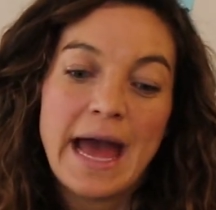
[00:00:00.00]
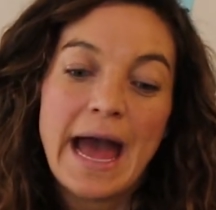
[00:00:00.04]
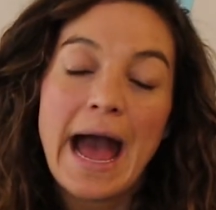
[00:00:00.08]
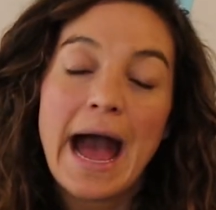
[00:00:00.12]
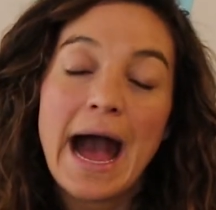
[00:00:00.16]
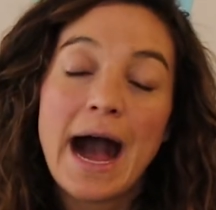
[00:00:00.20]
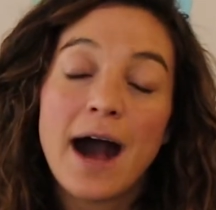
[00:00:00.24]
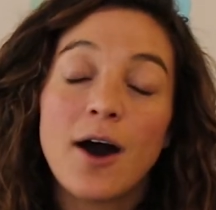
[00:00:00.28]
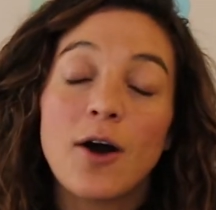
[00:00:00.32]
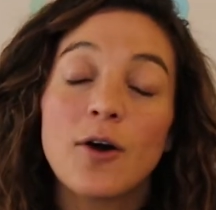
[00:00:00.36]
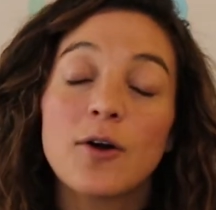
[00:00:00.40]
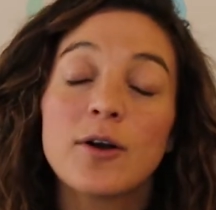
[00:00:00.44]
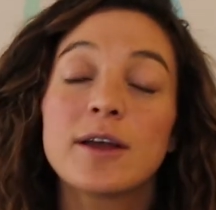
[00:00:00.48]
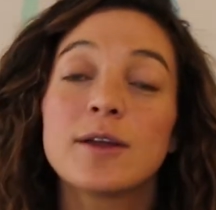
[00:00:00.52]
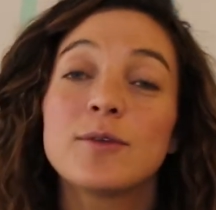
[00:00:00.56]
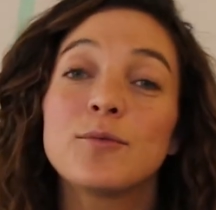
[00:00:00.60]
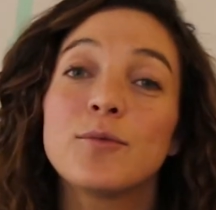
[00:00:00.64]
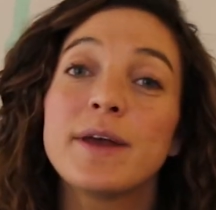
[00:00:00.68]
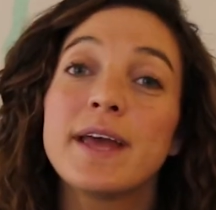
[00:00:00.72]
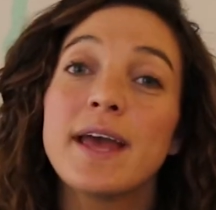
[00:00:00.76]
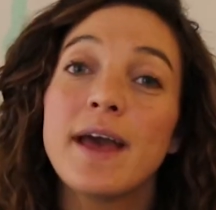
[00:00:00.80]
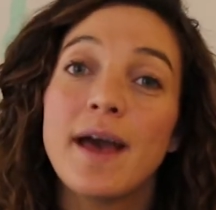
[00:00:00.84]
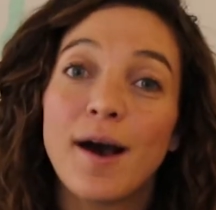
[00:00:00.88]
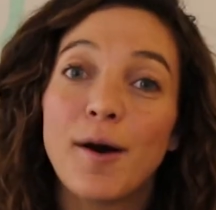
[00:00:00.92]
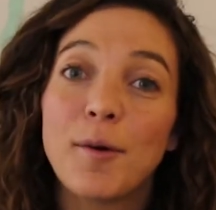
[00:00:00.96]
How can
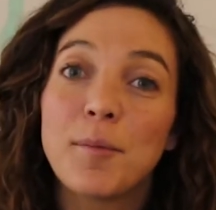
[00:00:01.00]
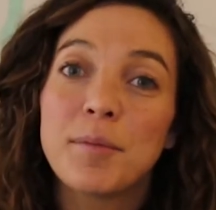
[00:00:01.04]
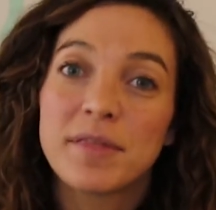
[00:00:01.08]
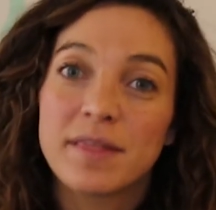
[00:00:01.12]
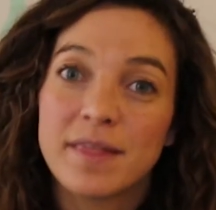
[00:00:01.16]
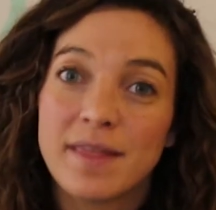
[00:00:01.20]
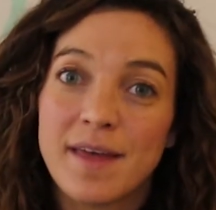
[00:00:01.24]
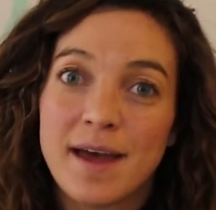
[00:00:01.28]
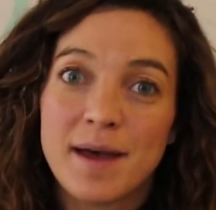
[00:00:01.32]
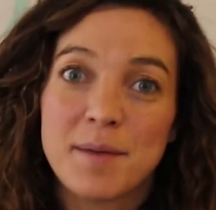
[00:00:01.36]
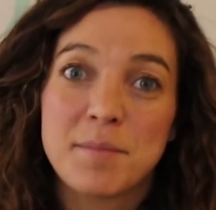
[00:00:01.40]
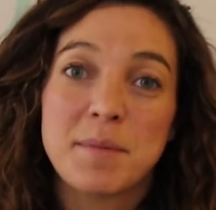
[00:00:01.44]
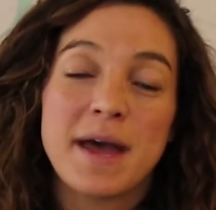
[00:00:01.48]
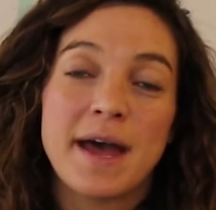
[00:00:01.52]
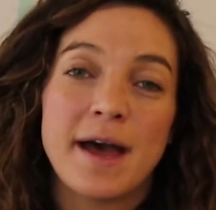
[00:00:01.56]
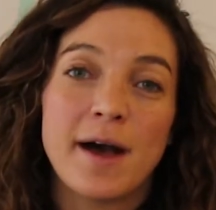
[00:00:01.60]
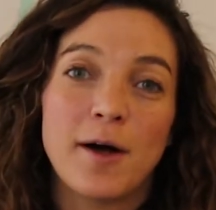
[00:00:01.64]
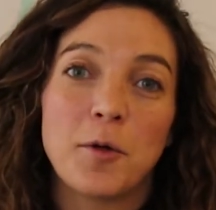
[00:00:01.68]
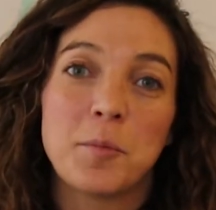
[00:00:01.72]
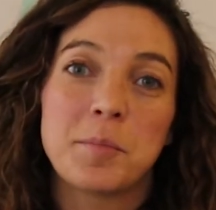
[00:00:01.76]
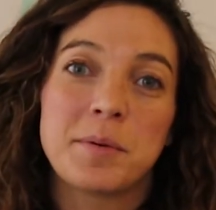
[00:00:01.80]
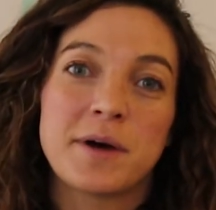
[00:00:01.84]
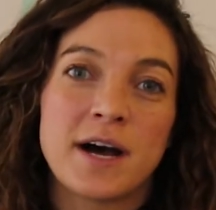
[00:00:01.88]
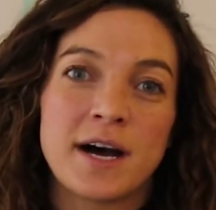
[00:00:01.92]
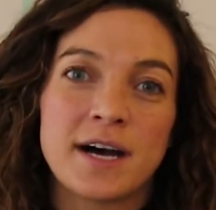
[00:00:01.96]
we help them
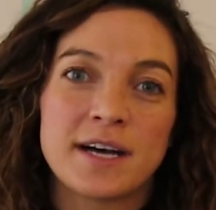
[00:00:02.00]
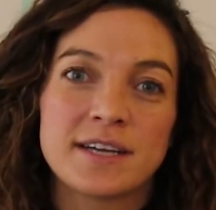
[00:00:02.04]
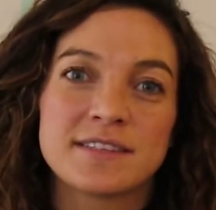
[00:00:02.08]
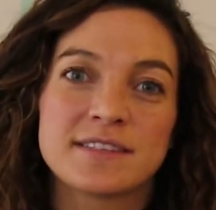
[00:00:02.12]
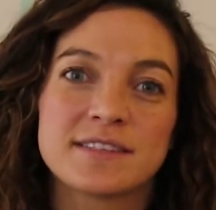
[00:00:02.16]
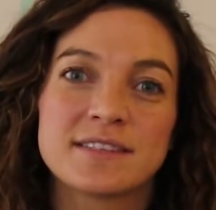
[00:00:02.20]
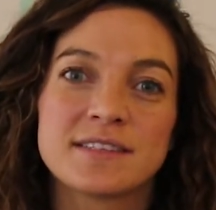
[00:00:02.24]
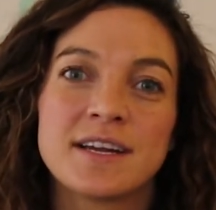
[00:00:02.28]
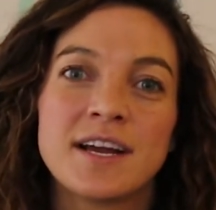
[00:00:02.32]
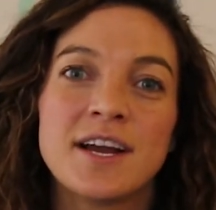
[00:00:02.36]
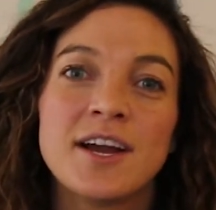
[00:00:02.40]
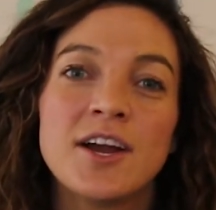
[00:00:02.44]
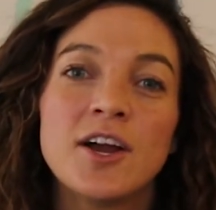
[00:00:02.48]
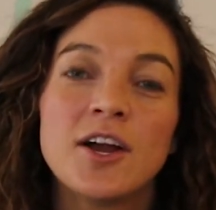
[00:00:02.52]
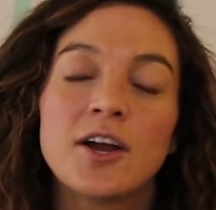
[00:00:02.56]
help us?